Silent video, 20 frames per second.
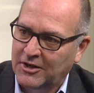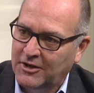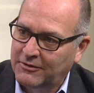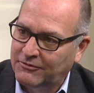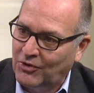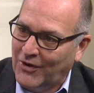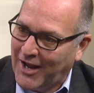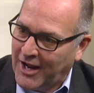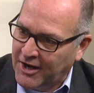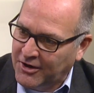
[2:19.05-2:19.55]

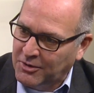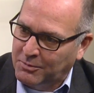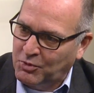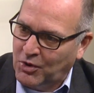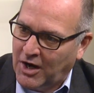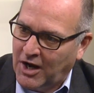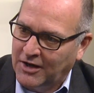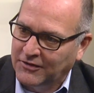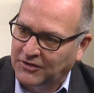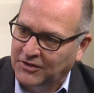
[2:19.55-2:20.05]
for
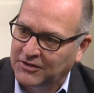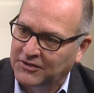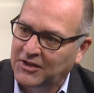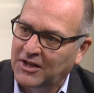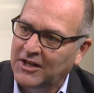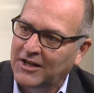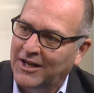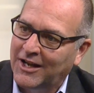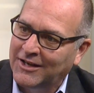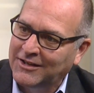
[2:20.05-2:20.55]
enterprises
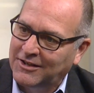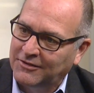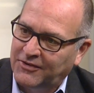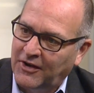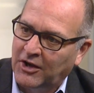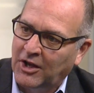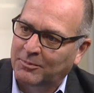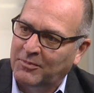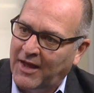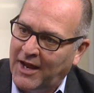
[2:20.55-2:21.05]
and
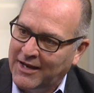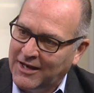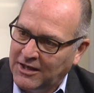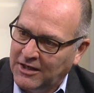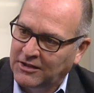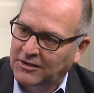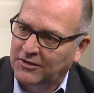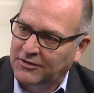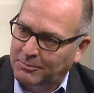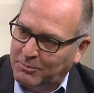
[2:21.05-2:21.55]
developed that
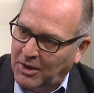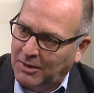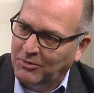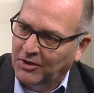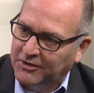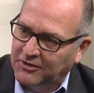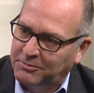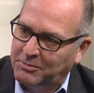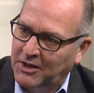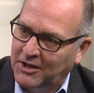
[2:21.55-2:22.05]
into the
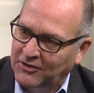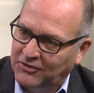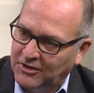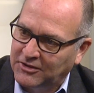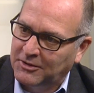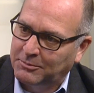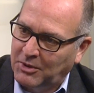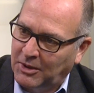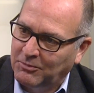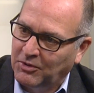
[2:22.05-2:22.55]
public space,
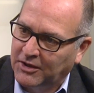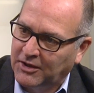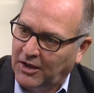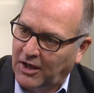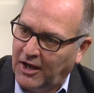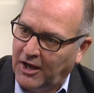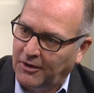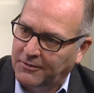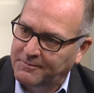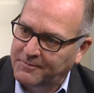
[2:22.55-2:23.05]
into public
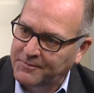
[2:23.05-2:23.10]
cloud.